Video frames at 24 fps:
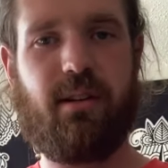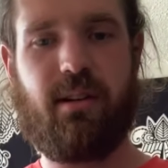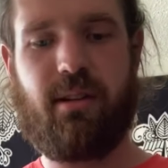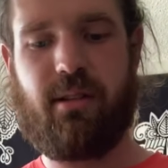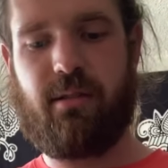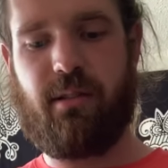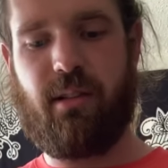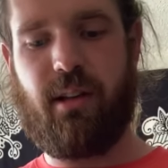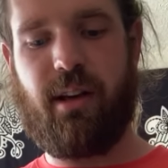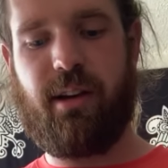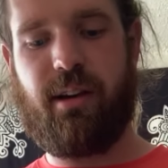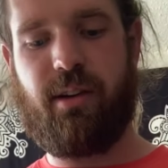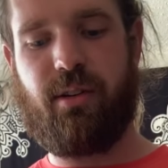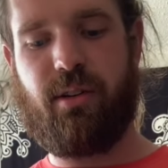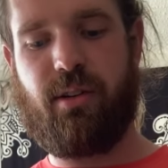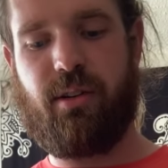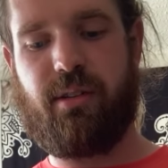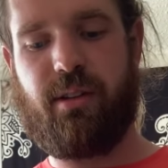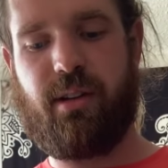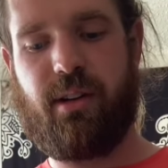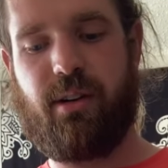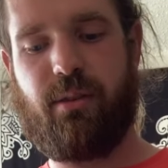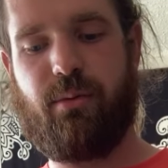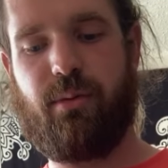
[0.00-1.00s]
layer on
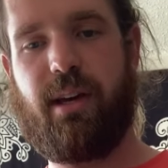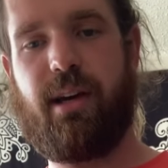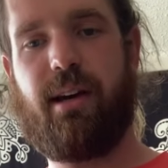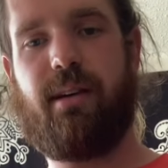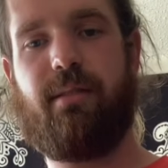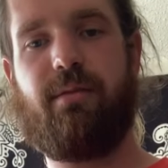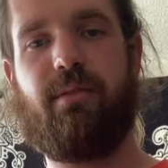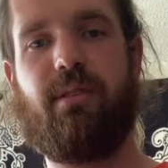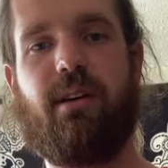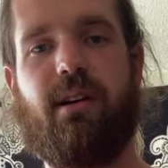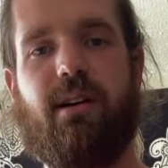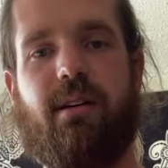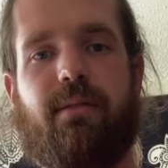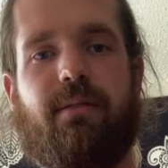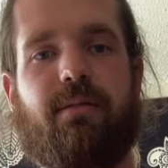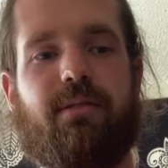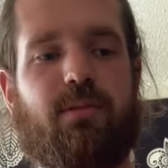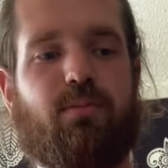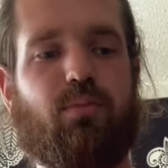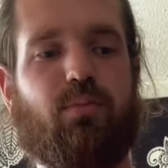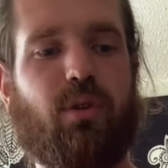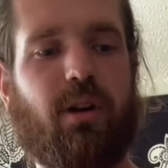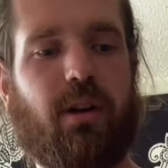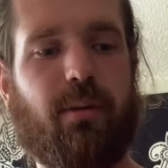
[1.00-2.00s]
there. We have the
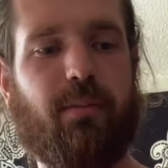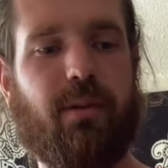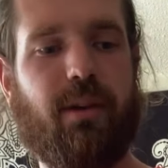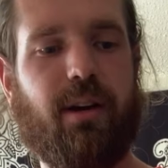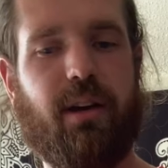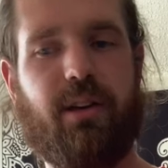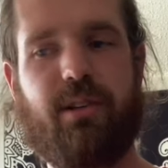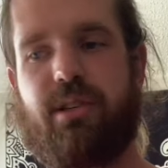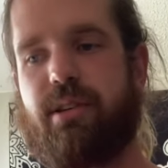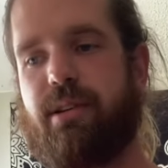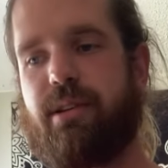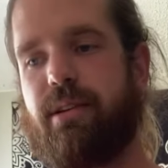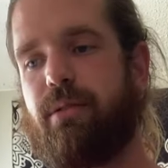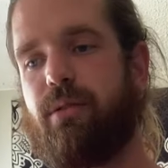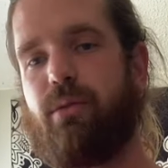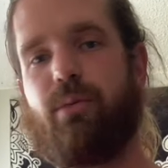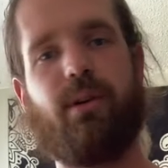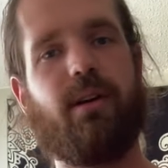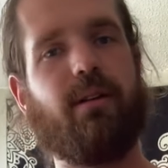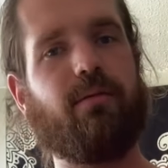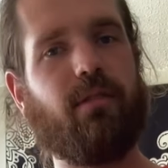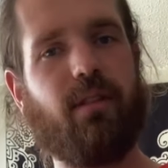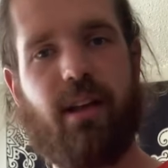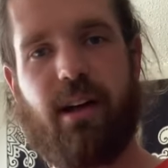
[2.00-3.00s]
spring mix or
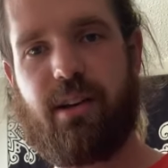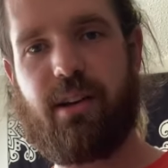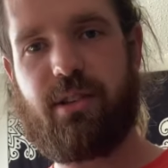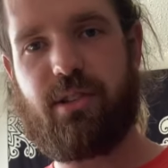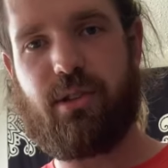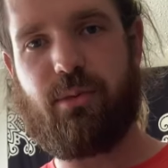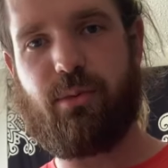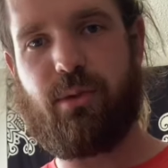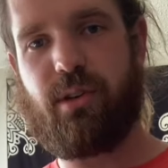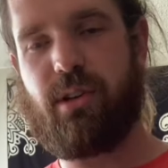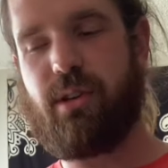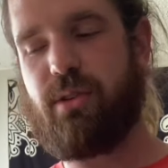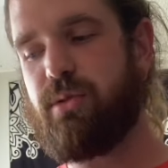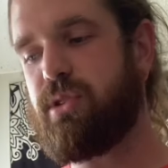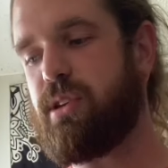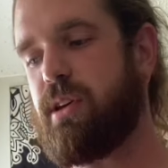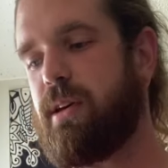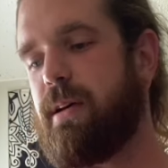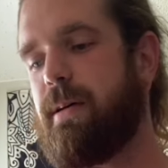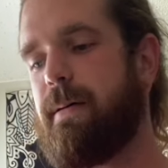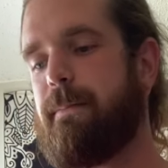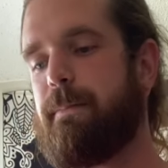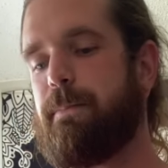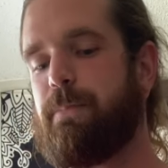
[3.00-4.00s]
whatever lettuce you want to use.
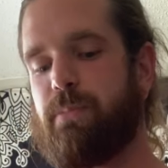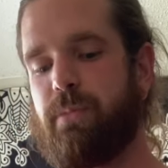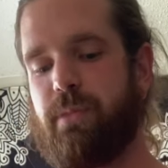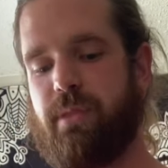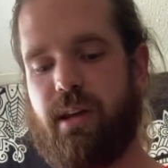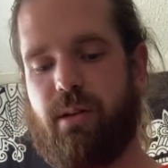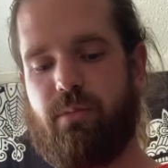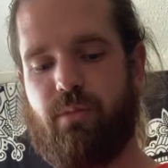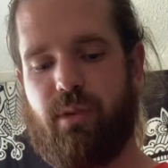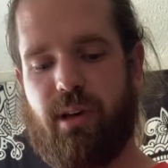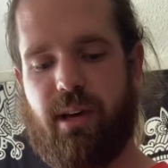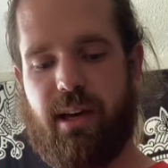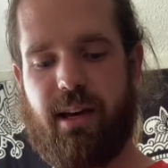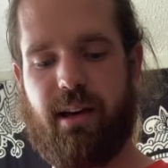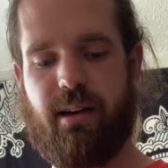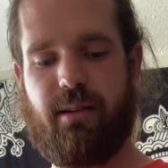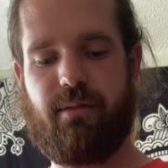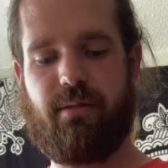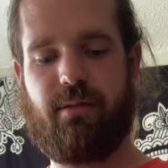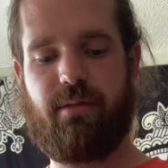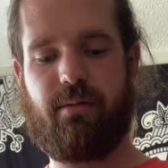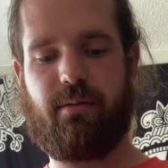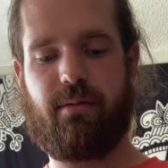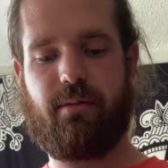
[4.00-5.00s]
Then we have
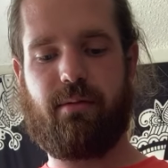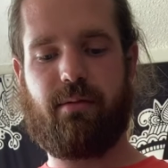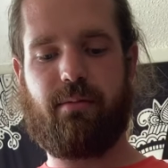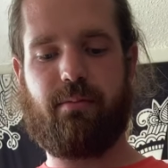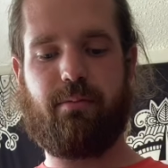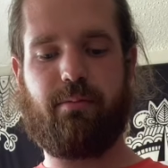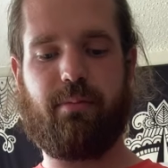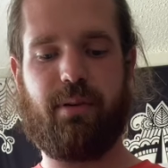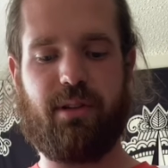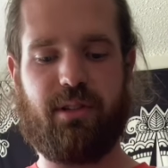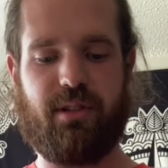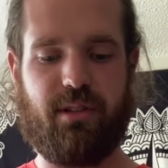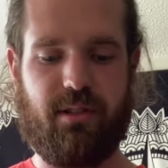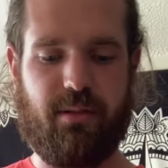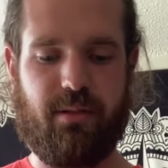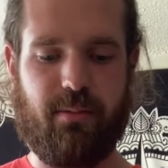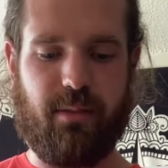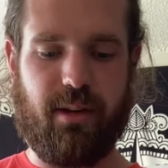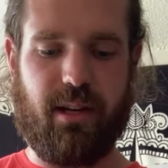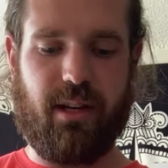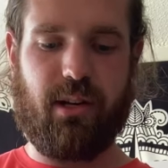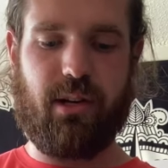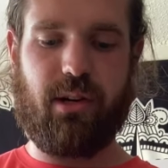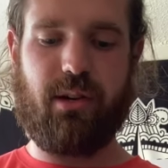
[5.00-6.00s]
a piece of
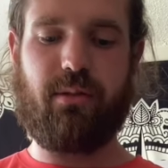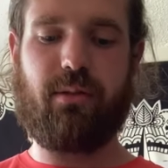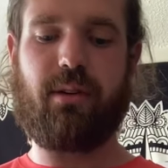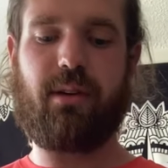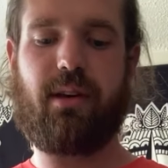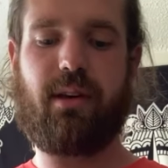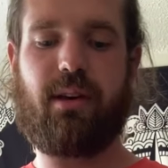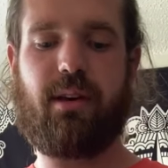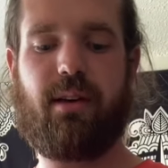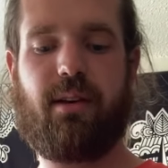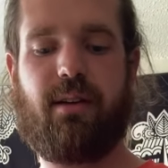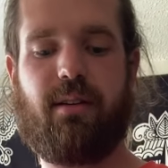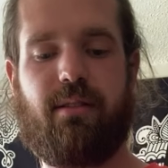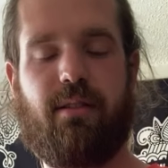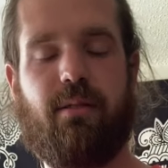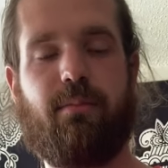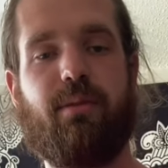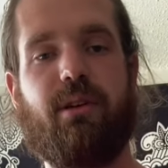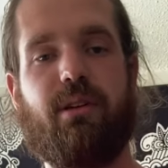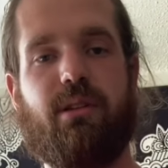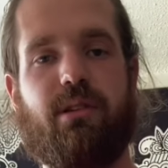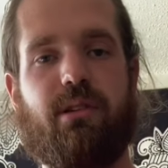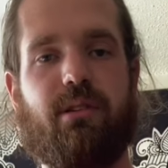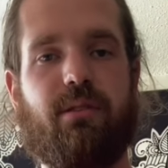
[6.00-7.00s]
tomato, a
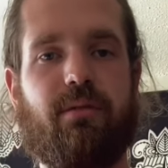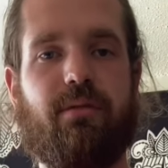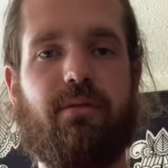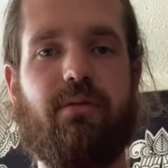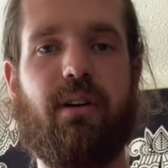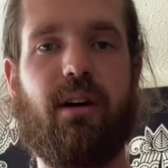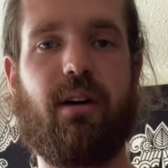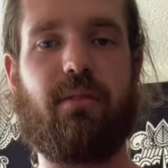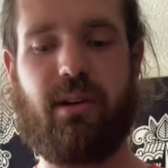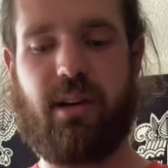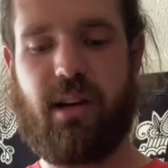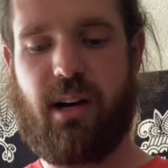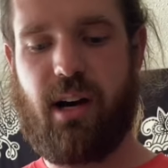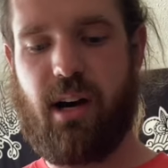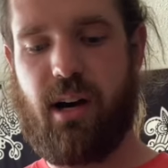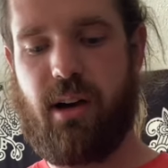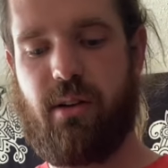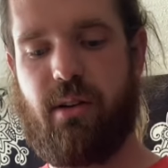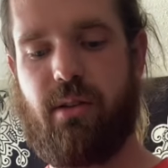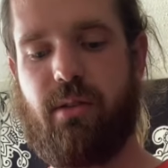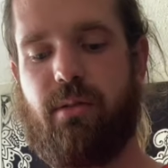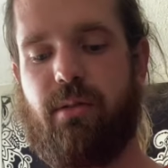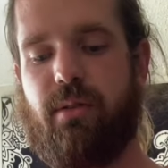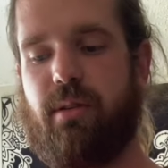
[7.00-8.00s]
piece of
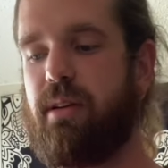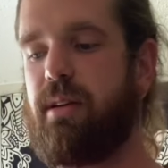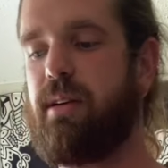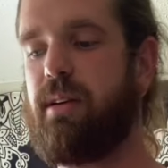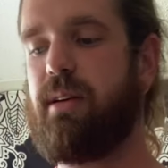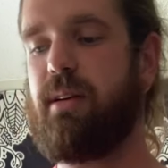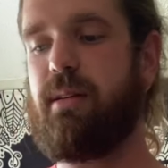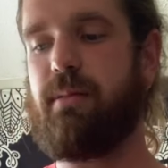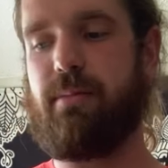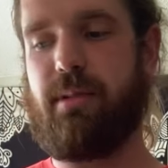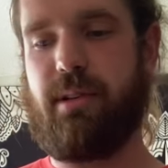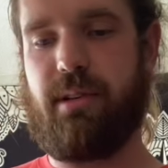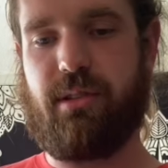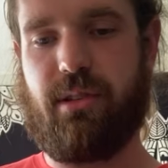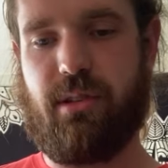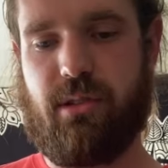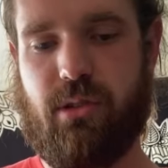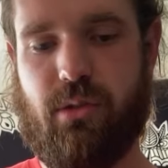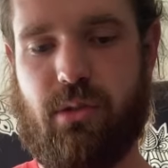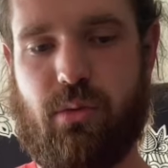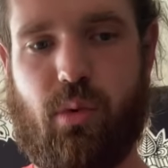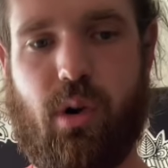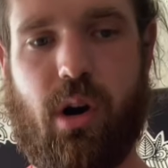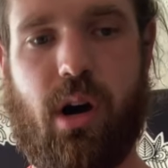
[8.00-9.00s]
avocado, a piece of
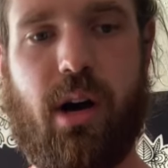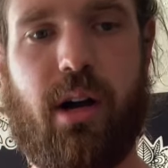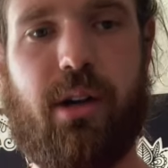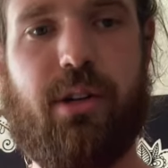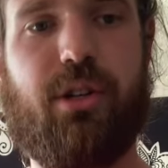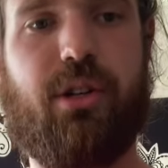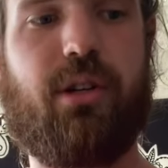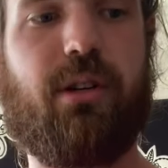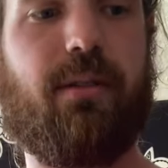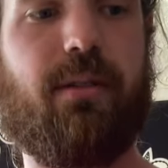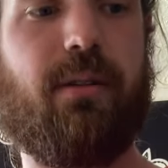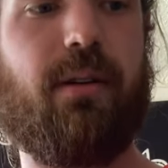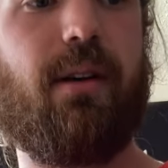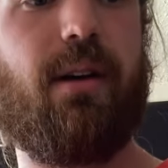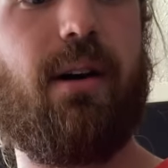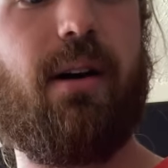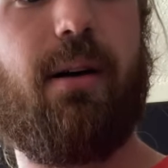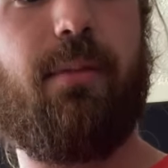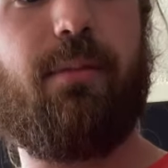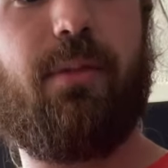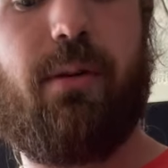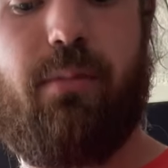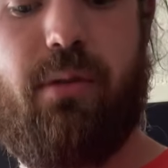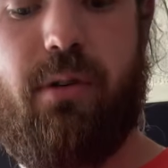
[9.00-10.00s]
squash.
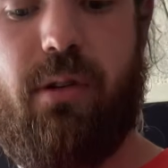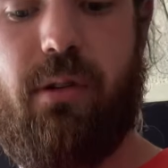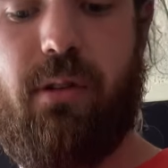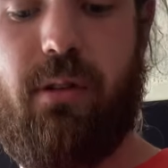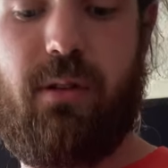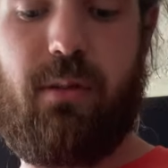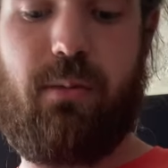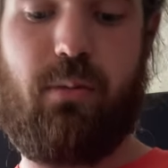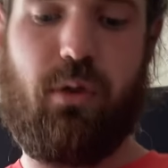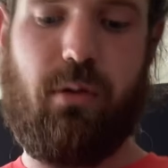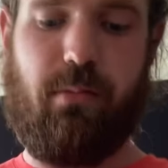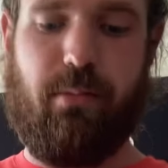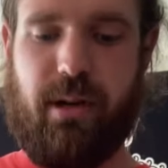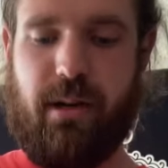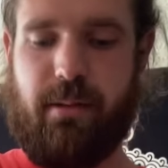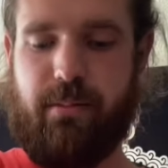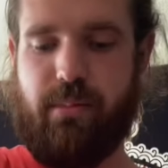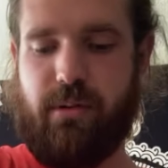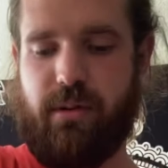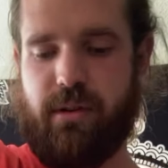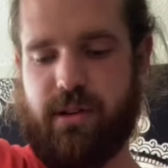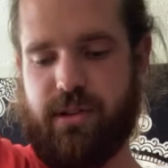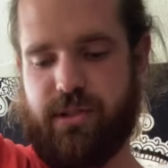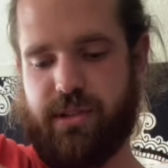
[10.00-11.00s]
I'm gonna put a little more
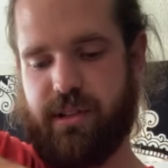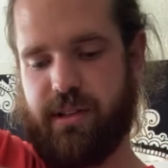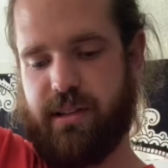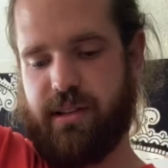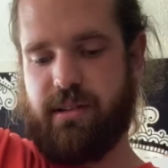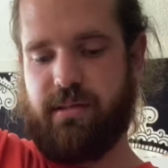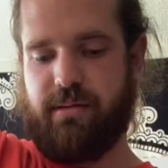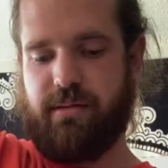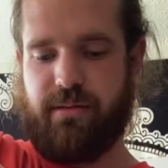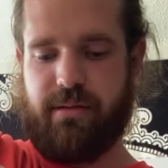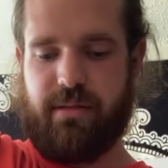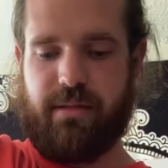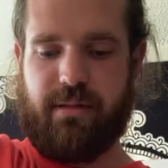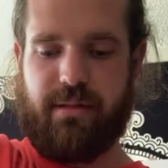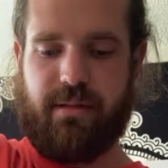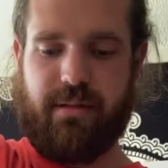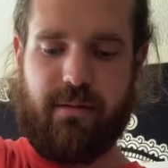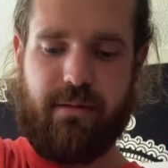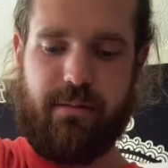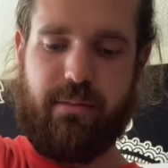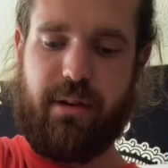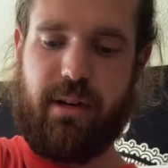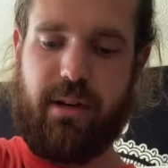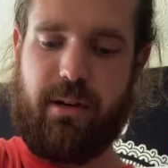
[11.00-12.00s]
pepper because I love
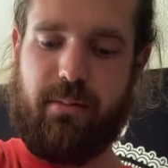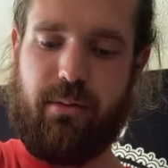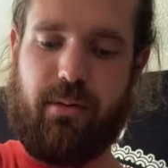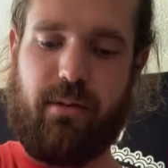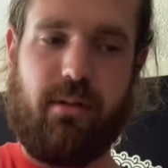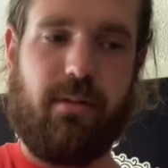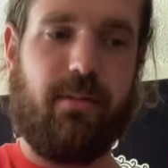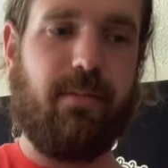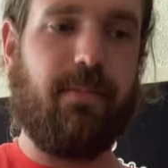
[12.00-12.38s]
pepper.